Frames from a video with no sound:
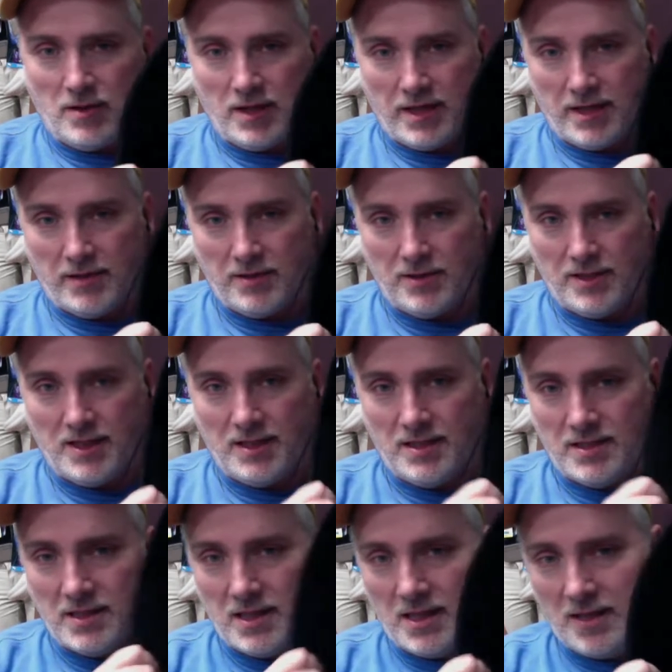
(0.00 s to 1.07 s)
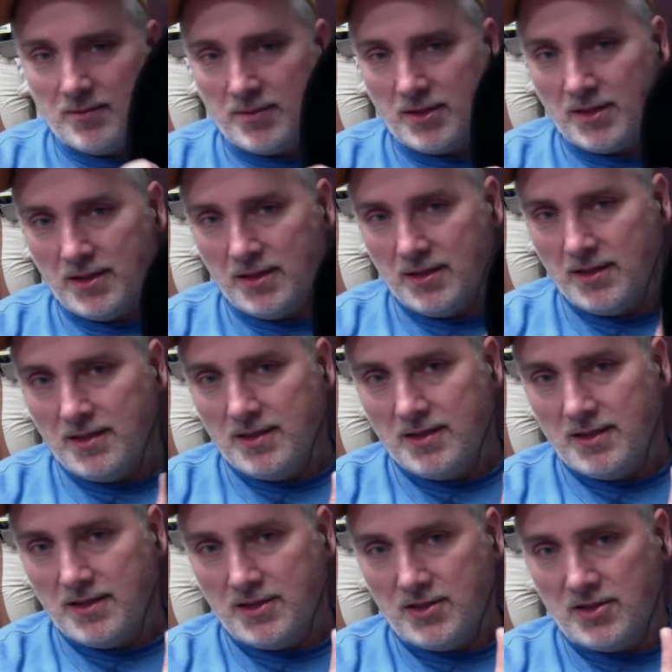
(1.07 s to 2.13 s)
light on the inside, but
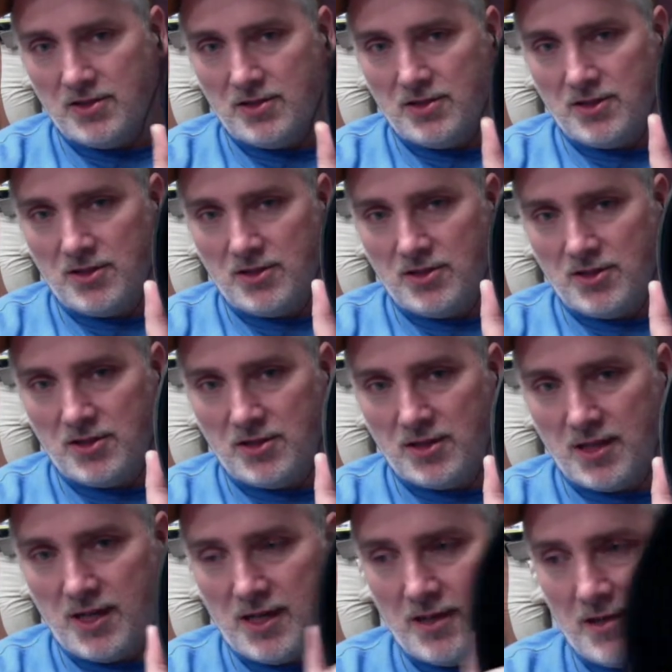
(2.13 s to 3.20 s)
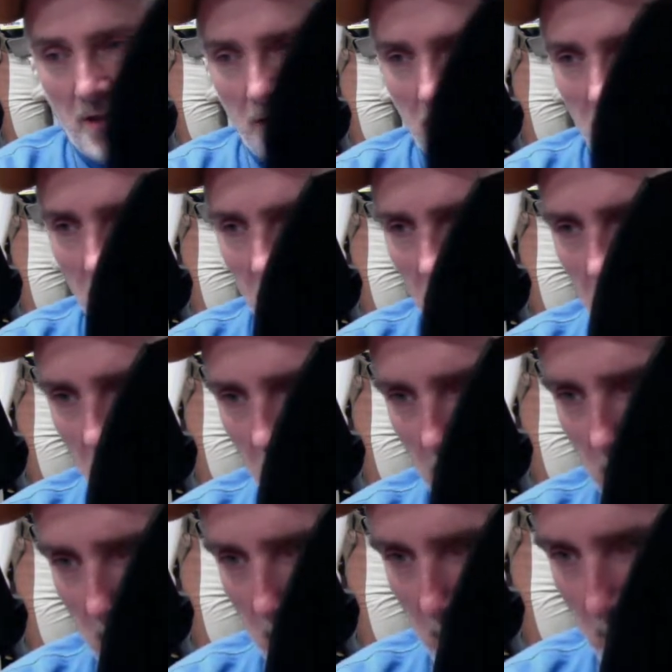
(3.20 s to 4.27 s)
it's just not.
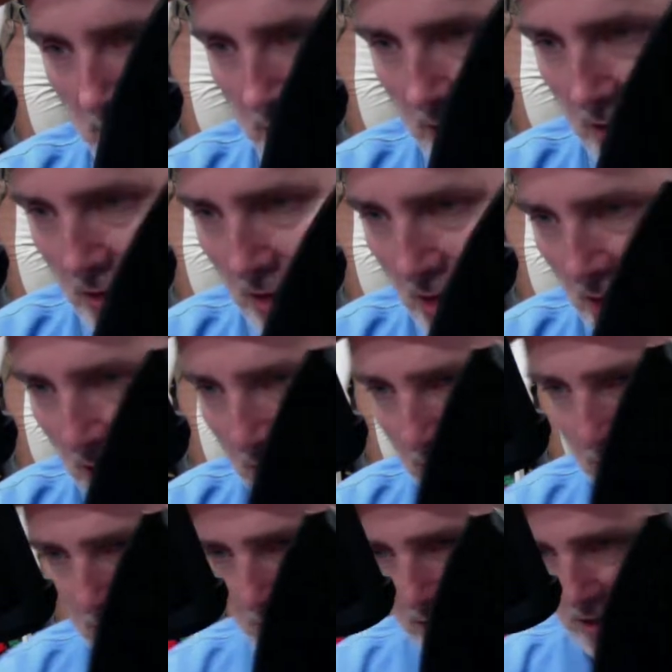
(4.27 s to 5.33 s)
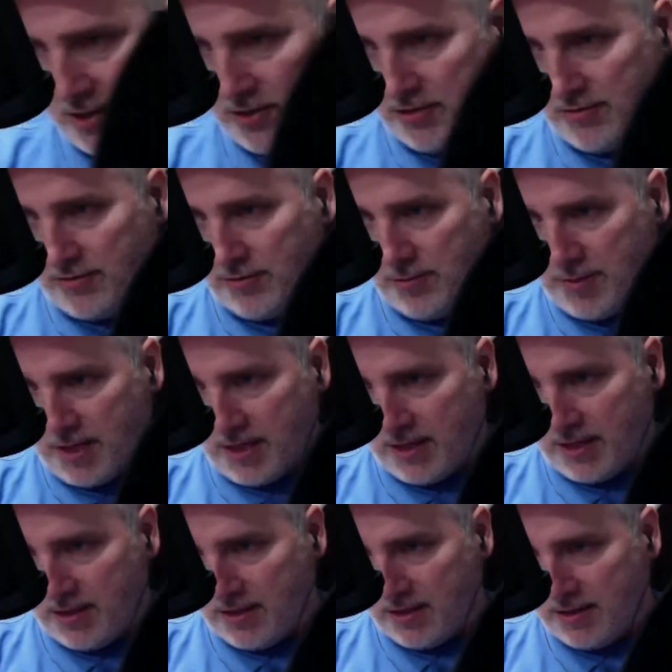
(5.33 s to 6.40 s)
That's kind of good for my
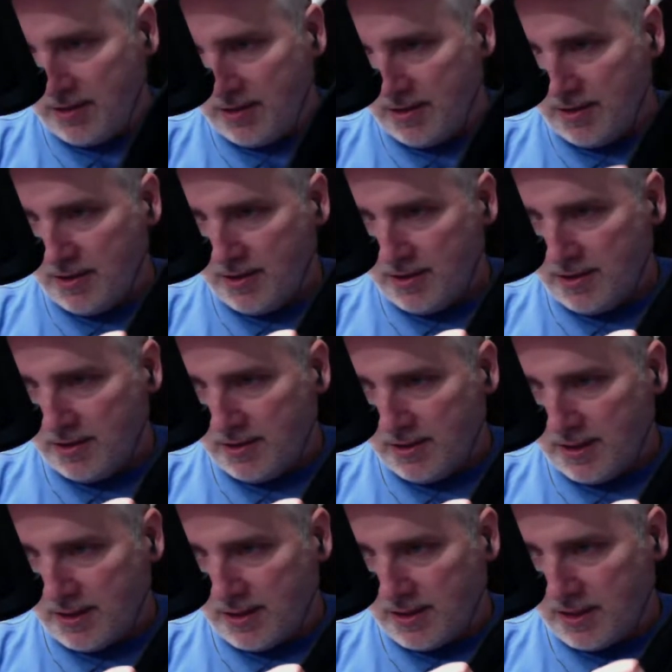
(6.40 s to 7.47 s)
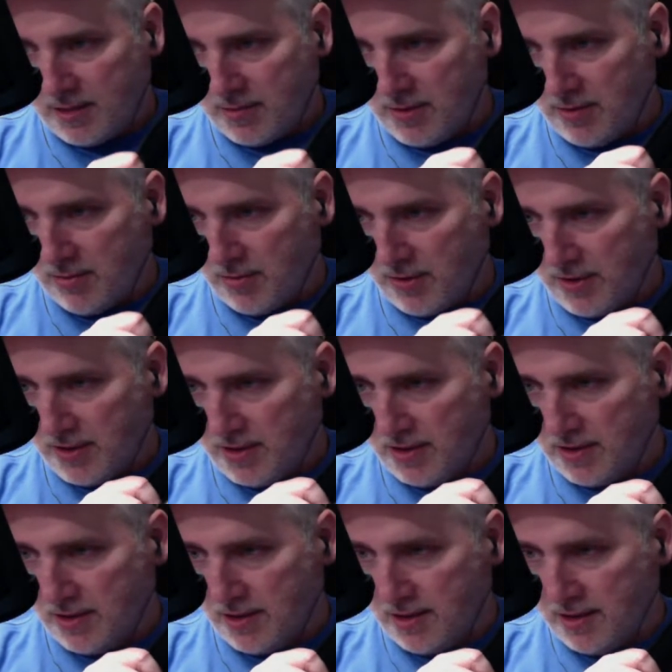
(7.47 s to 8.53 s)
TikTok people can
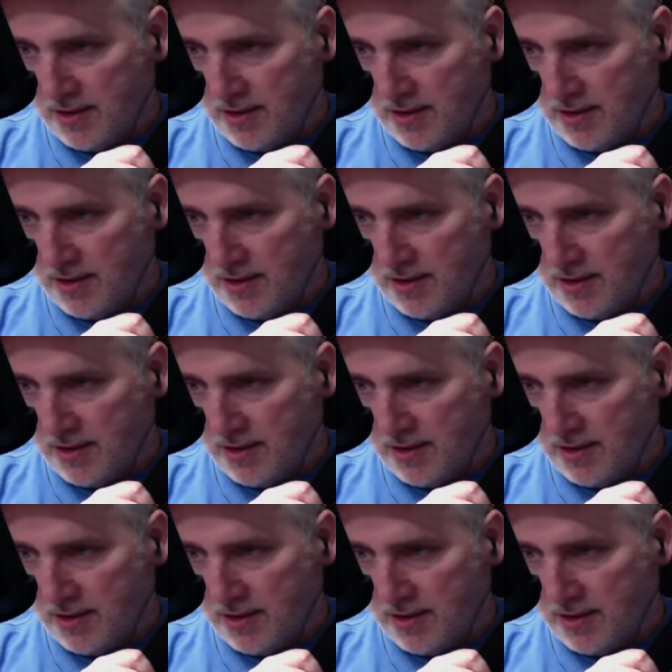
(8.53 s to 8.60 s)
see.